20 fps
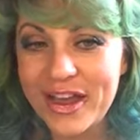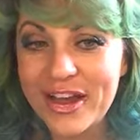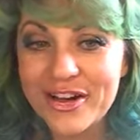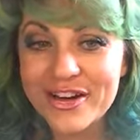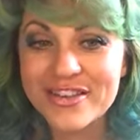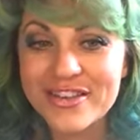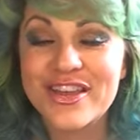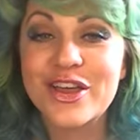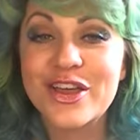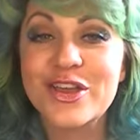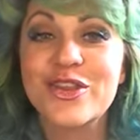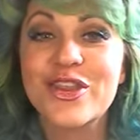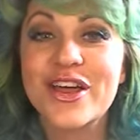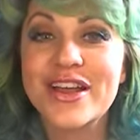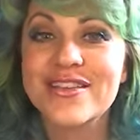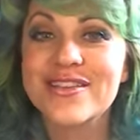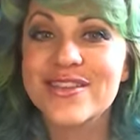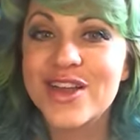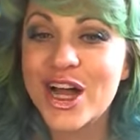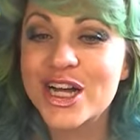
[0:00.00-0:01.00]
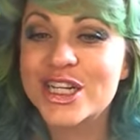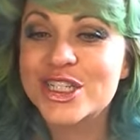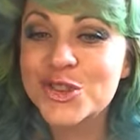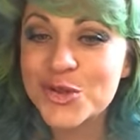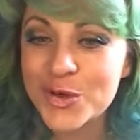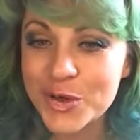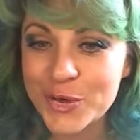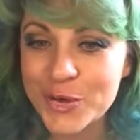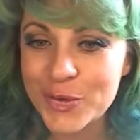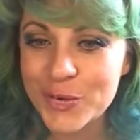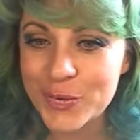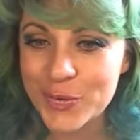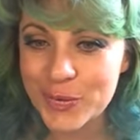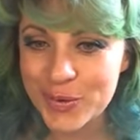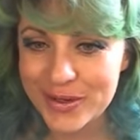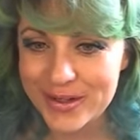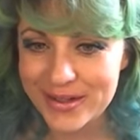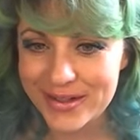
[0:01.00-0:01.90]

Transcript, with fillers: here to tell you that is not true.